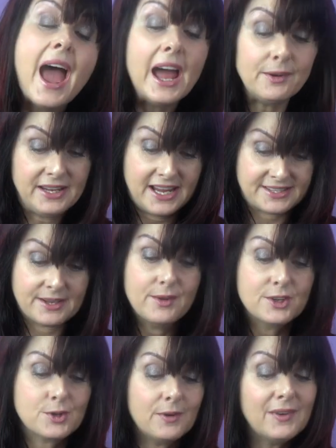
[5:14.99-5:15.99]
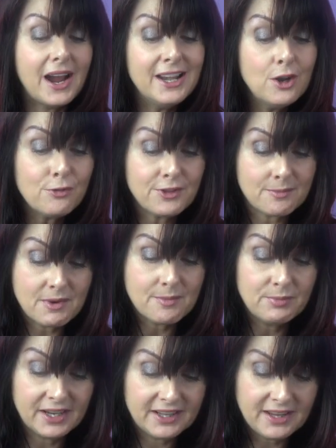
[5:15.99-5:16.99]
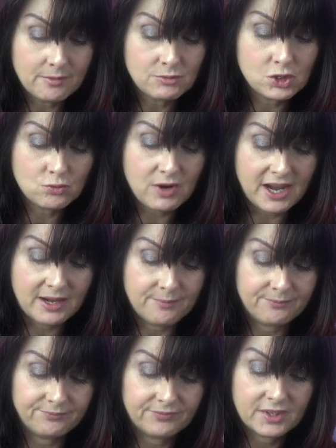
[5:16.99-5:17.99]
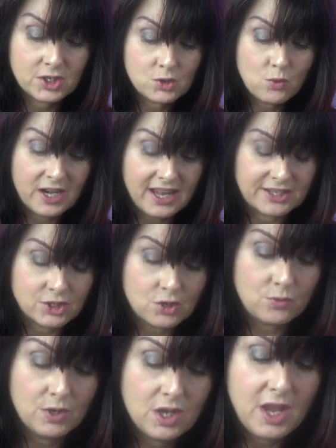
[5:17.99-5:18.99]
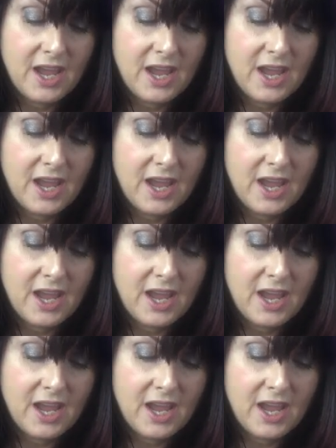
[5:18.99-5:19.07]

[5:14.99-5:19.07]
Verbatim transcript: Anyway, yes. So anyway, I love them. I'm bringing them to um, to Orlando.